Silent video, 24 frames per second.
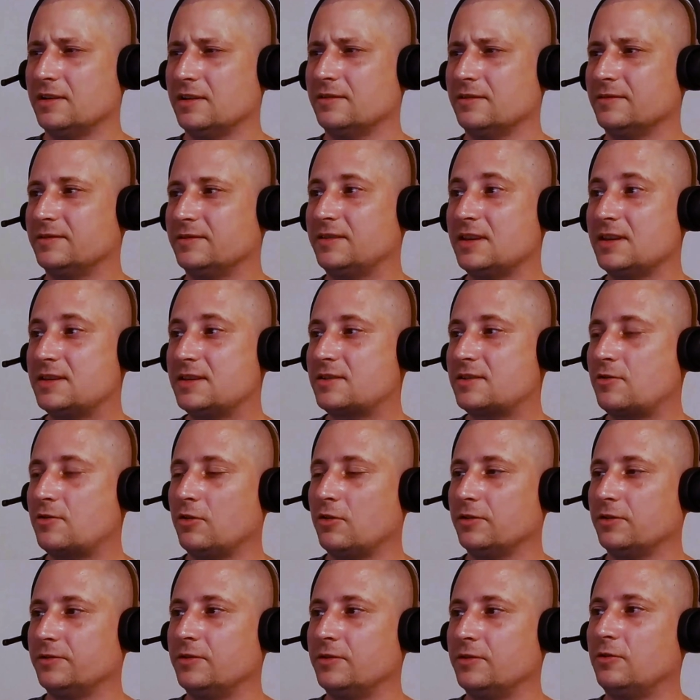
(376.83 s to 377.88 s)

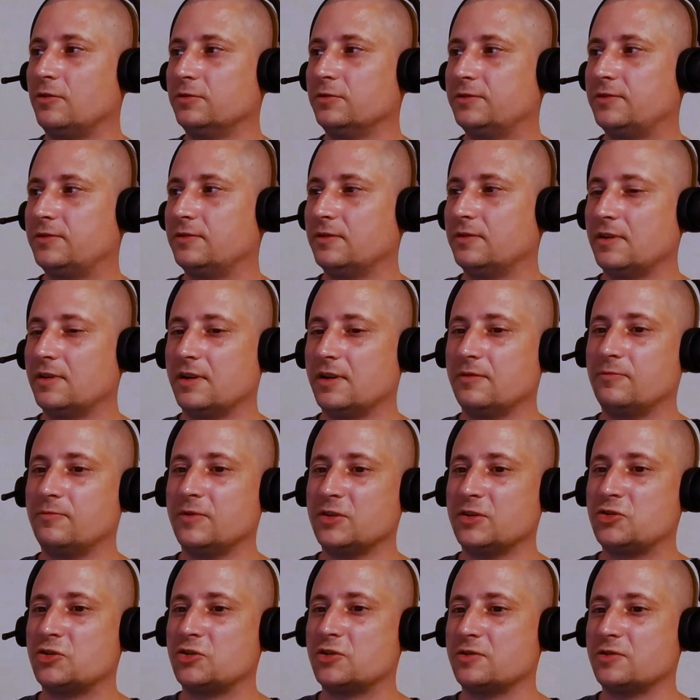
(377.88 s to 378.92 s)
Discord node
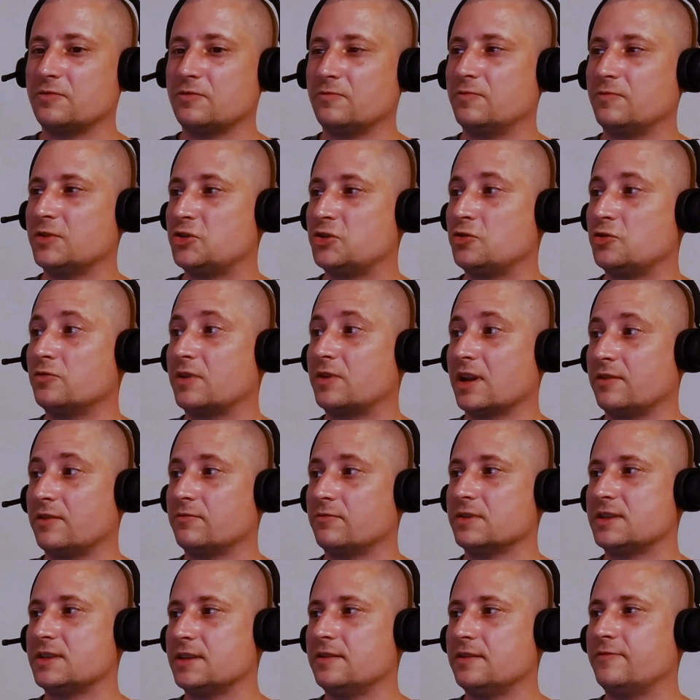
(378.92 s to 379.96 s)
which you can
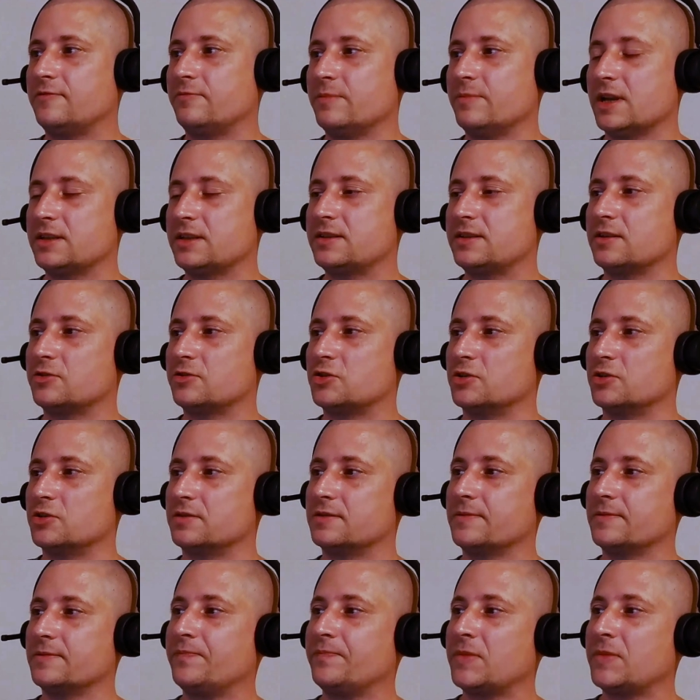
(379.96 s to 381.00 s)
receive
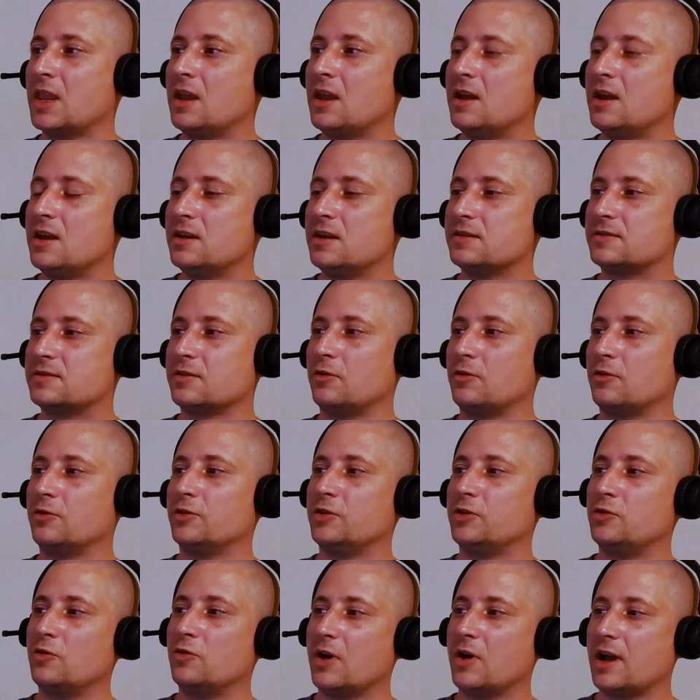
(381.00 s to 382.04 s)
messages. So
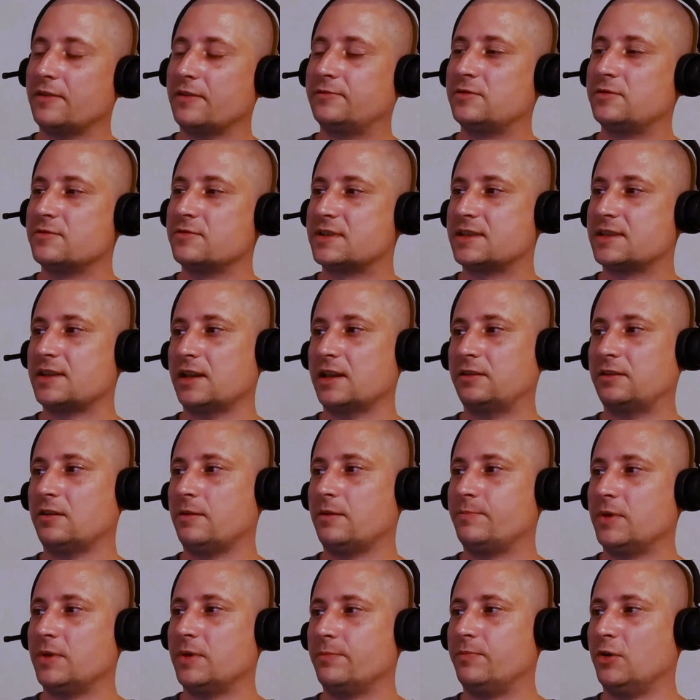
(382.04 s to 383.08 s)
you have to set
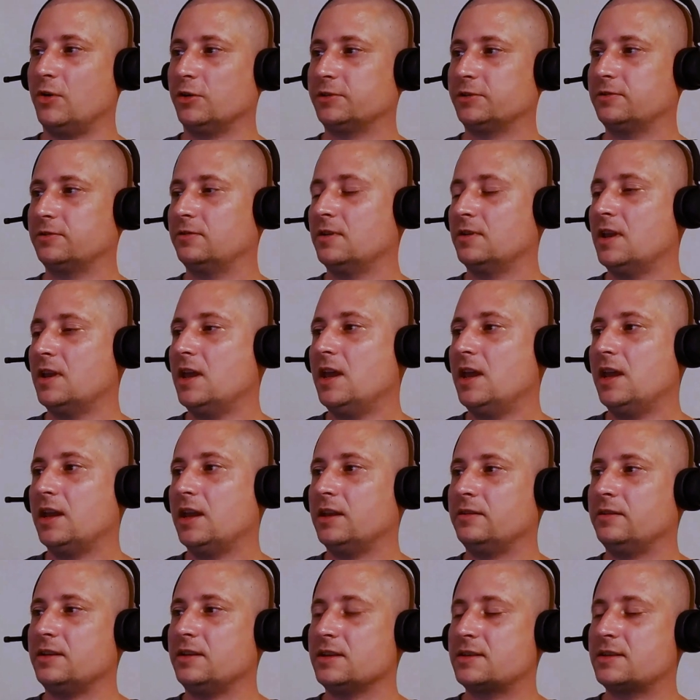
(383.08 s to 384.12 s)
up a bot.
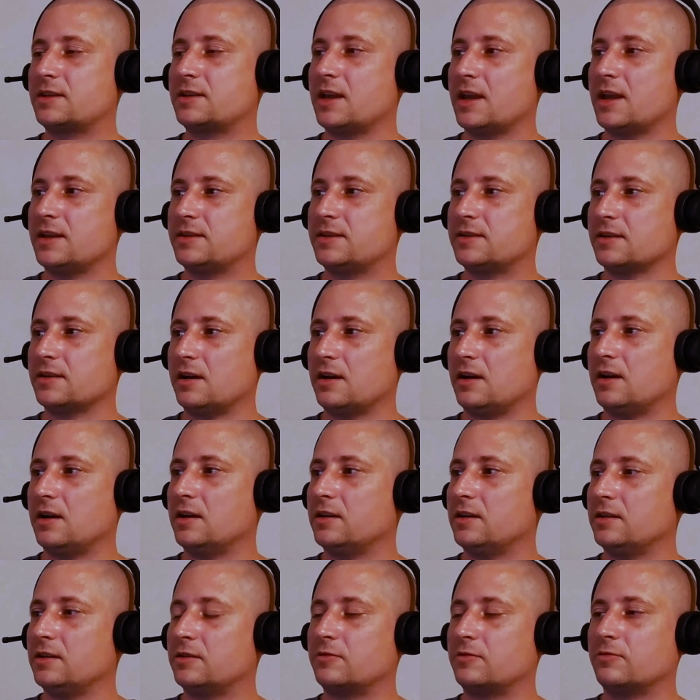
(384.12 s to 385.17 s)
In this case,
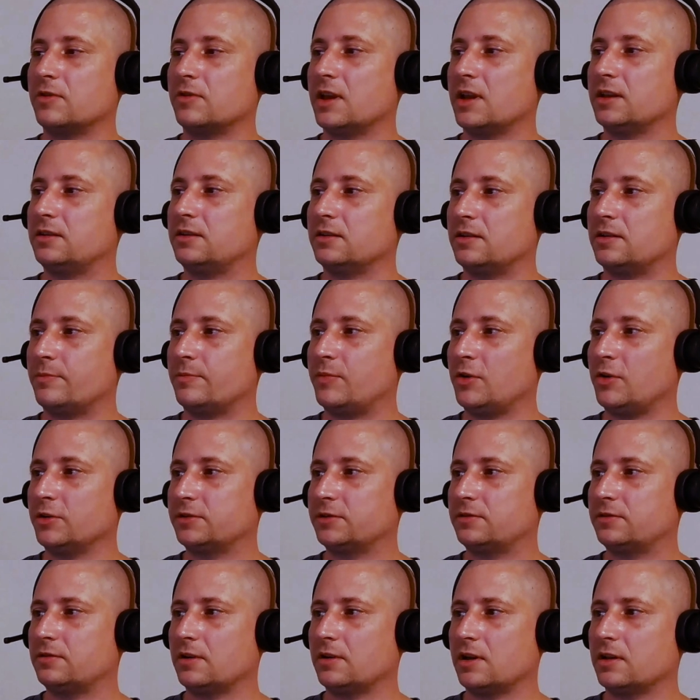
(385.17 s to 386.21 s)
I created a
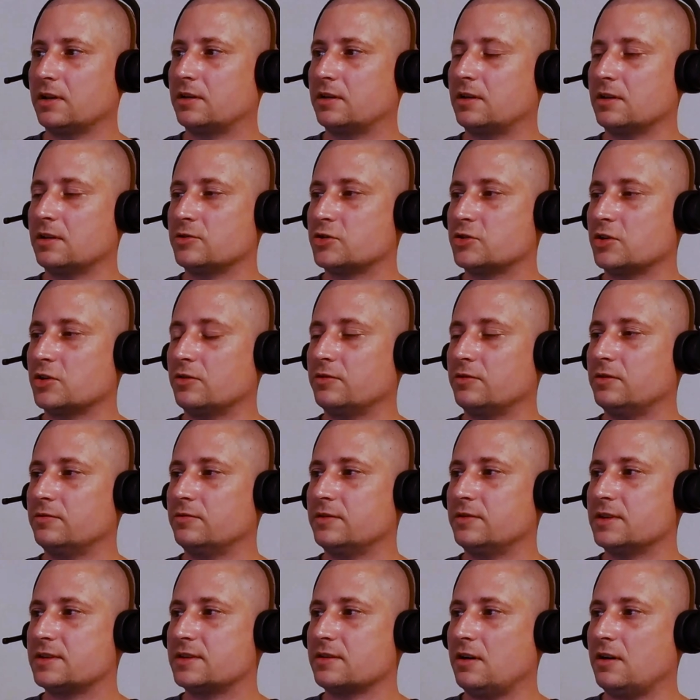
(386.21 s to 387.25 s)
bot. I can show you
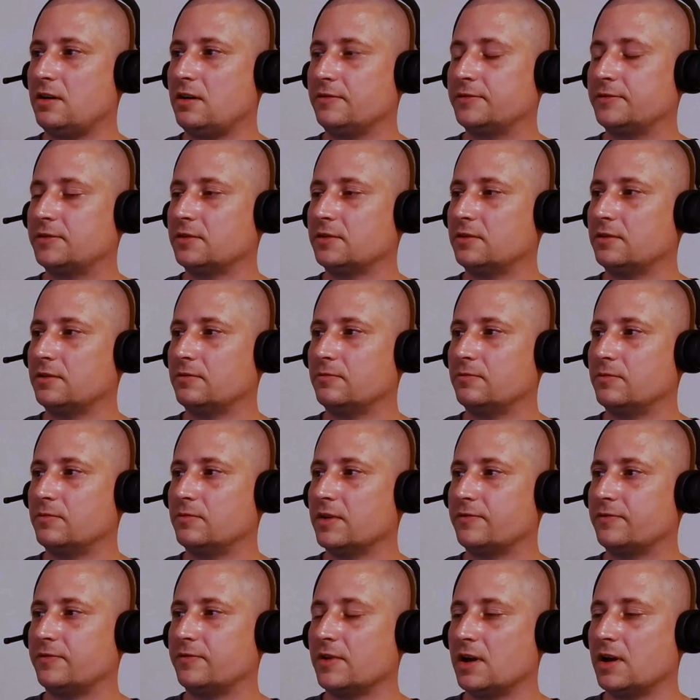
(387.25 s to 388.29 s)
this after
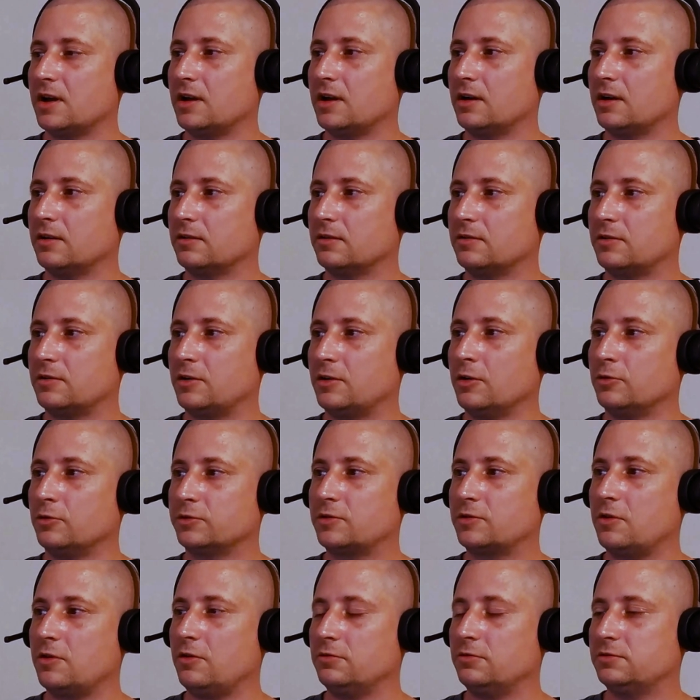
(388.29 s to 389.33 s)
with Cloud
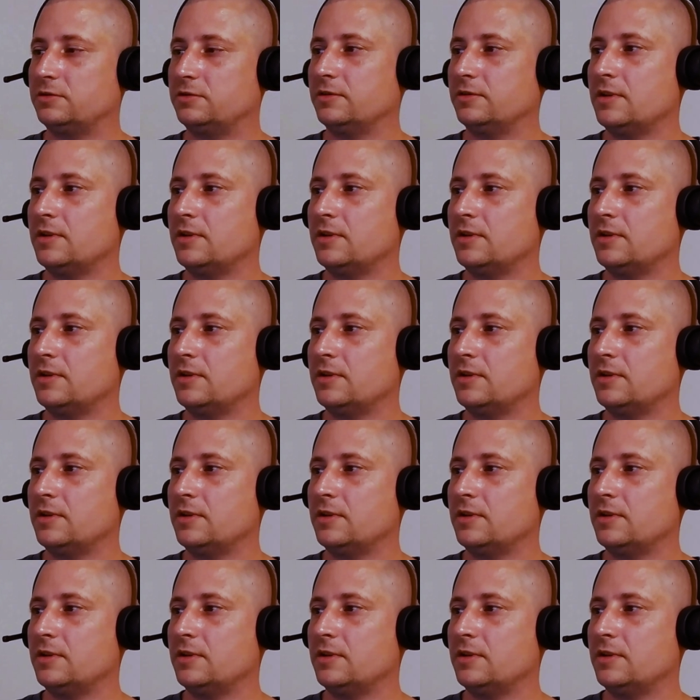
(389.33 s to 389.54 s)
Code